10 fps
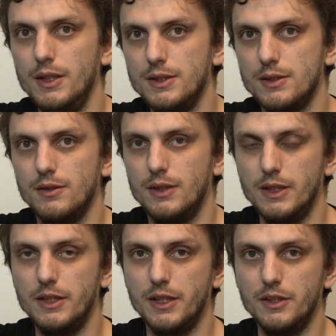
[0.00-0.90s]
is the
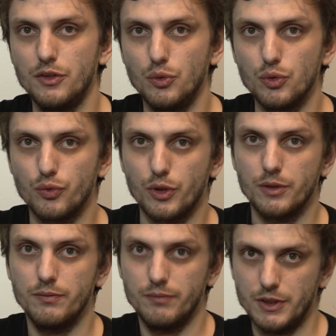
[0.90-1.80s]
dedicated tool
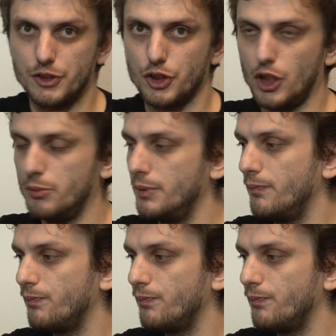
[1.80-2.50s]
for this job.